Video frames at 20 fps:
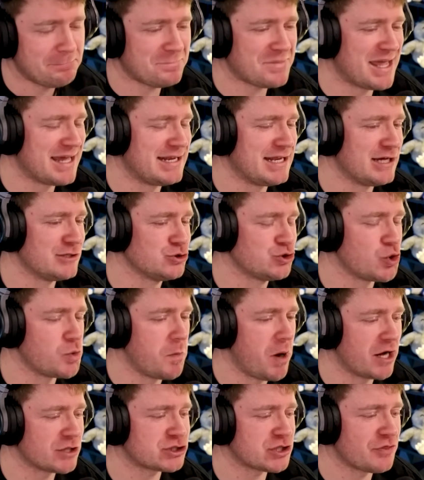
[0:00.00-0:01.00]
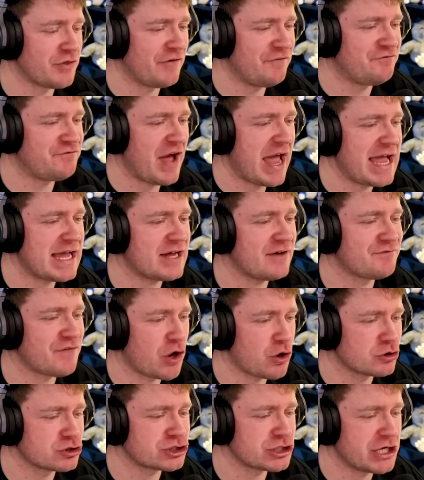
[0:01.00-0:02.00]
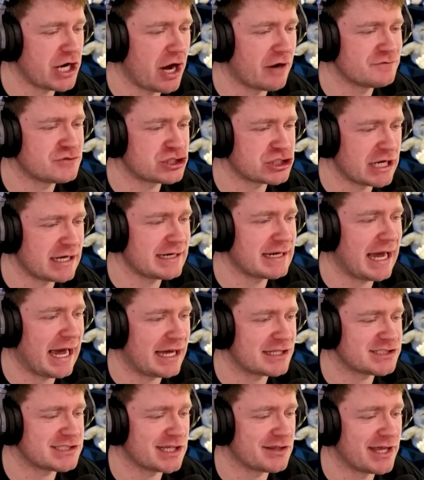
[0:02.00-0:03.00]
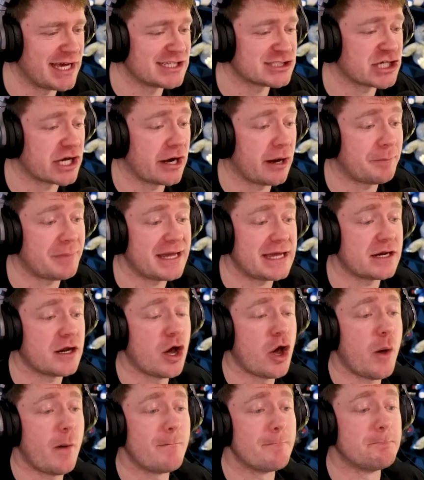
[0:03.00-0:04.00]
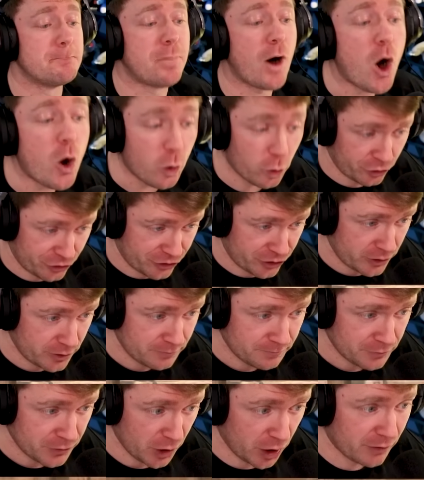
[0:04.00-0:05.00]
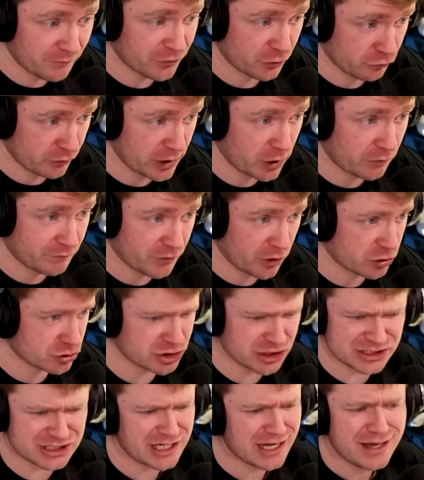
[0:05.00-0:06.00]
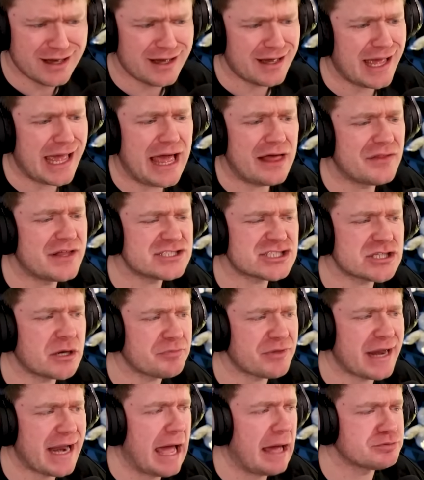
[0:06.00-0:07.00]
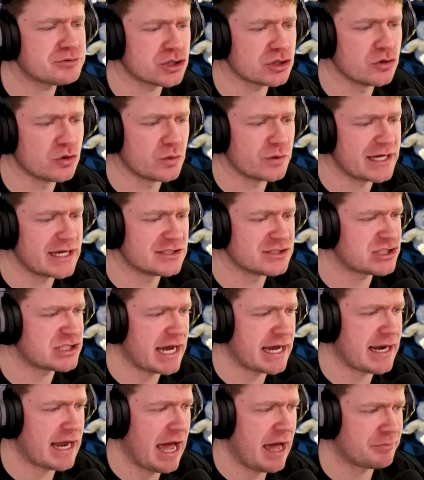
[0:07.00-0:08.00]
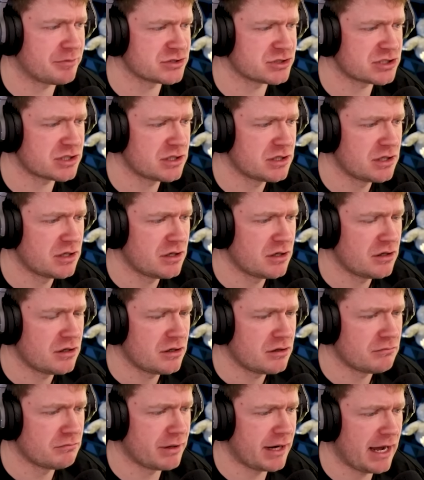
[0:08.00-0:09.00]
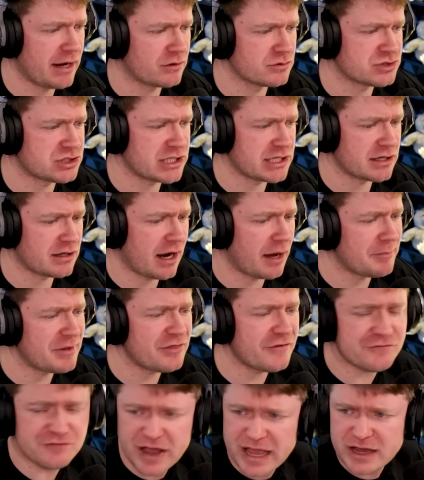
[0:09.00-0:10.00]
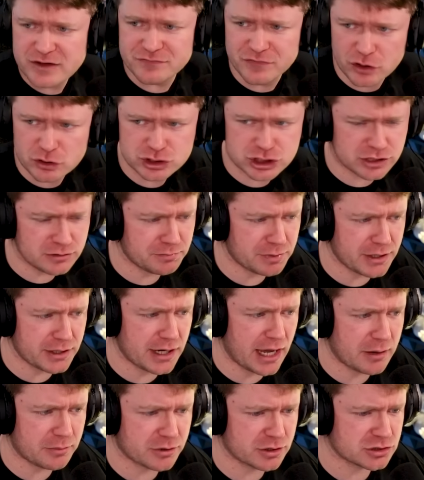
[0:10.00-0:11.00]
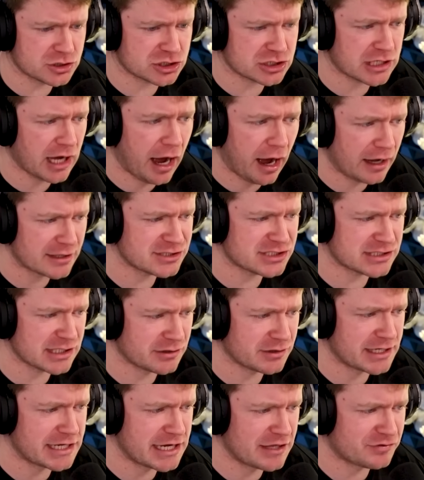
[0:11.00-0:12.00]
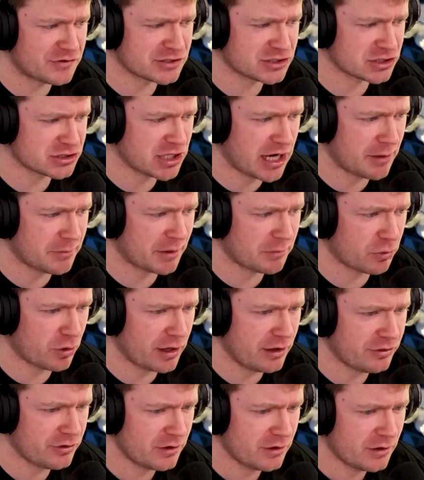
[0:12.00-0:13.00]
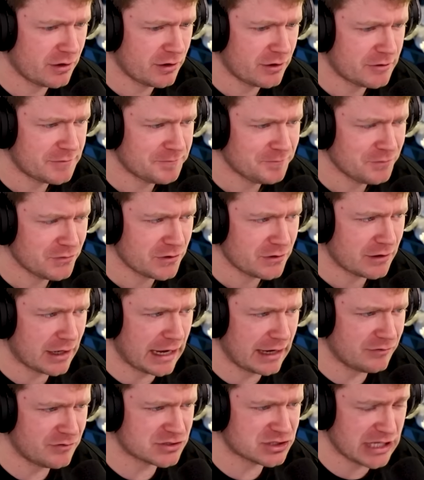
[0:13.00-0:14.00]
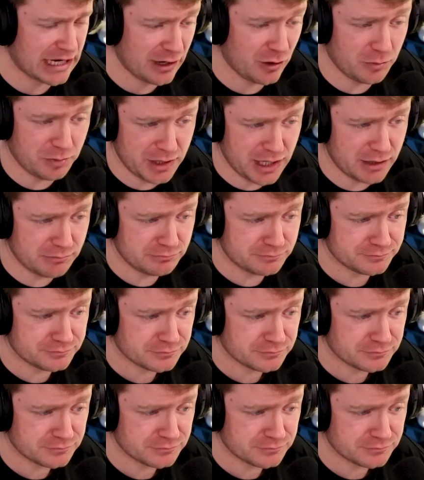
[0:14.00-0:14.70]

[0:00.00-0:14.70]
it didn't do much. The fake version of Shin Godzilla is going to beat both of the real versions unless something absolutely insane happens. But I don't see it. I mean, the fake version being able to just constantly hit this atomic breath and the tail beam